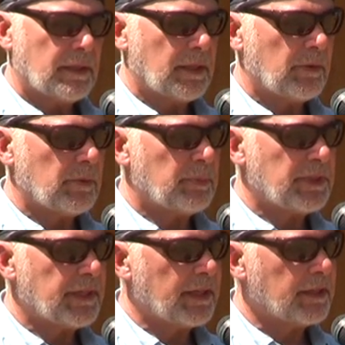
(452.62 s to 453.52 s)
And they will
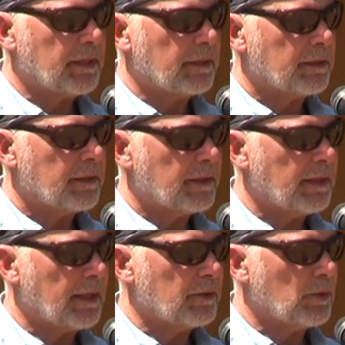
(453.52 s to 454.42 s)
be taking
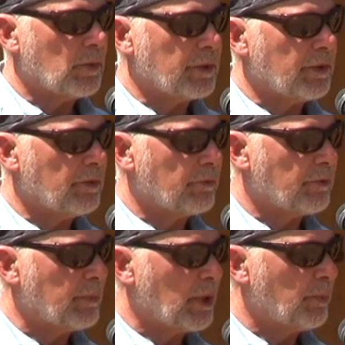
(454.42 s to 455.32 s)
that oil
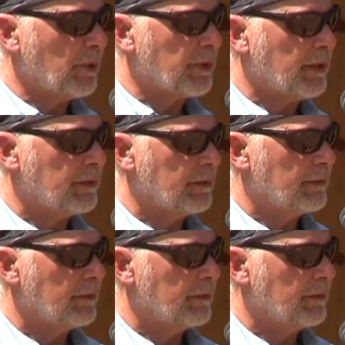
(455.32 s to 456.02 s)
from Alberta